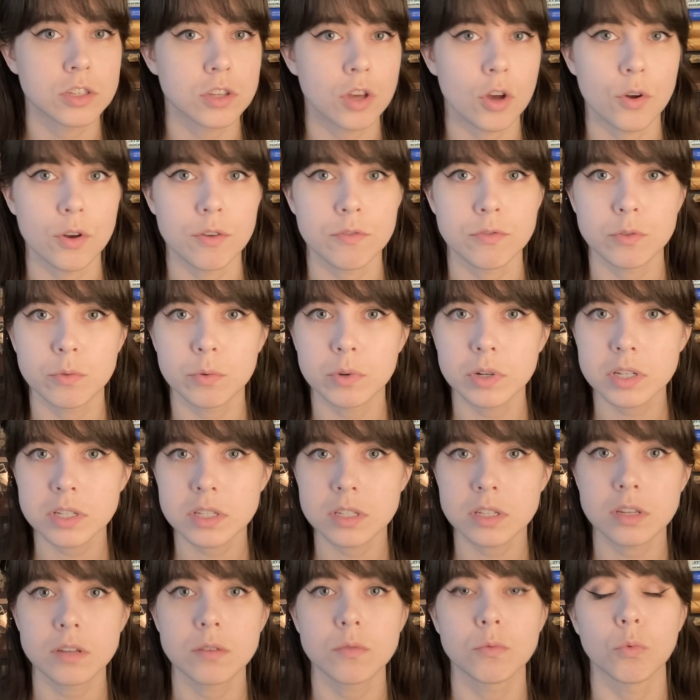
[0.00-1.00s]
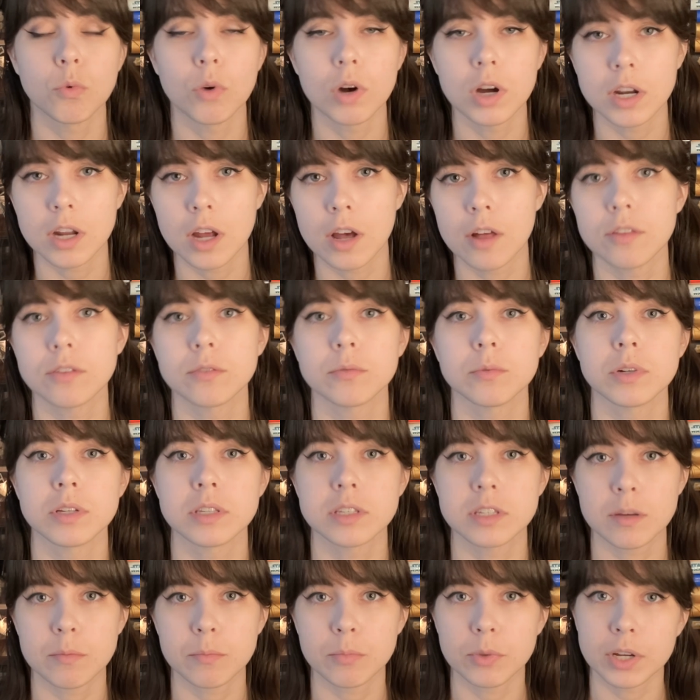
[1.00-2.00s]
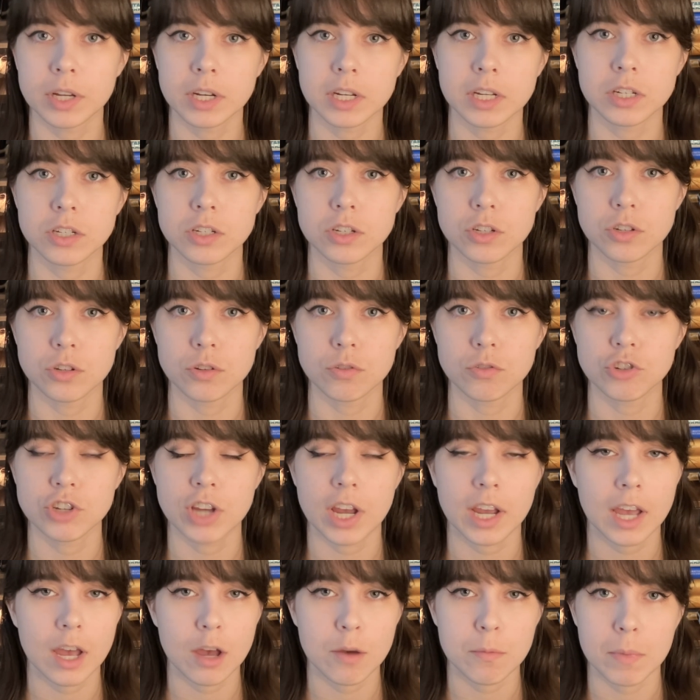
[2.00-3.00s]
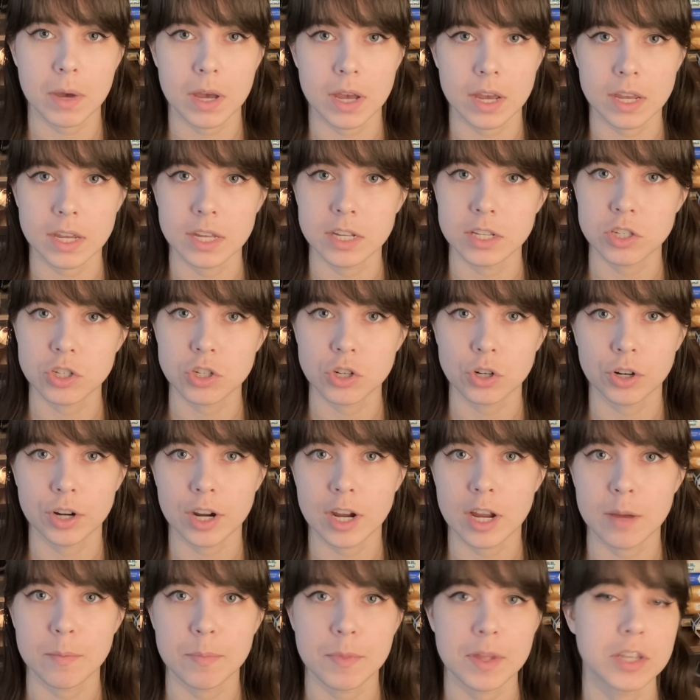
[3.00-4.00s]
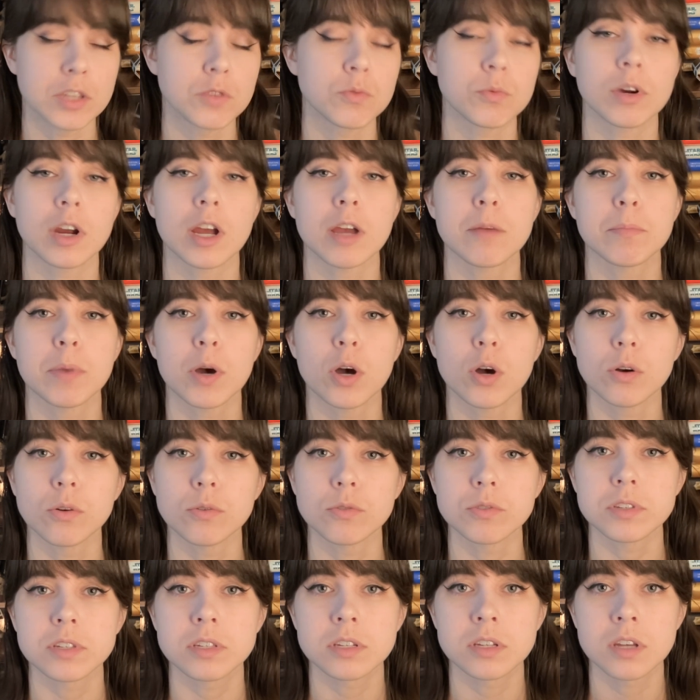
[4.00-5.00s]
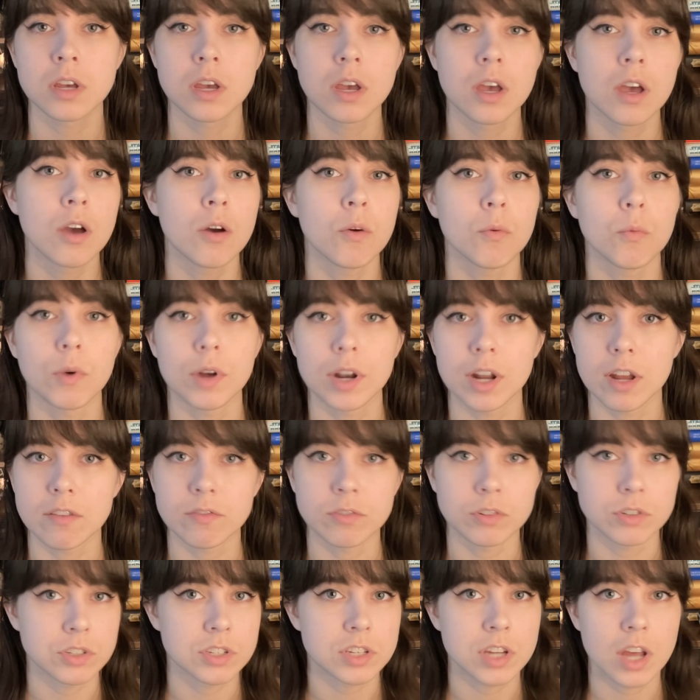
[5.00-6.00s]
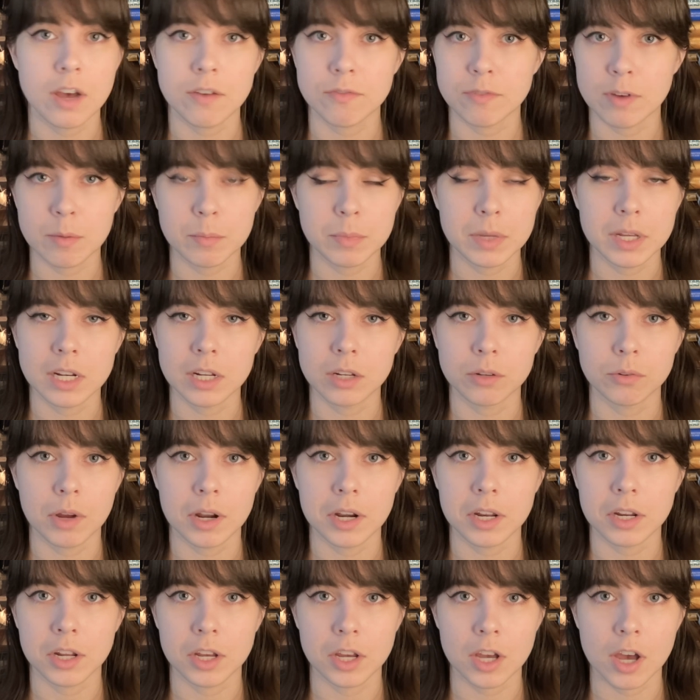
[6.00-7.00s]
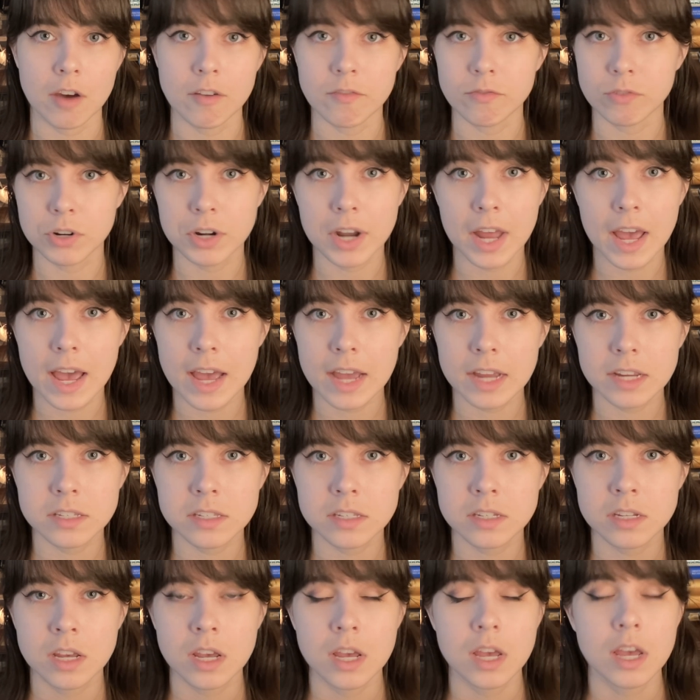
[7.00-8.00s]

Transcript: So if you want to see what other ones I'm planning to do, check out my Instagram. That's where I post whatever stuff I'm getting ready to cover next.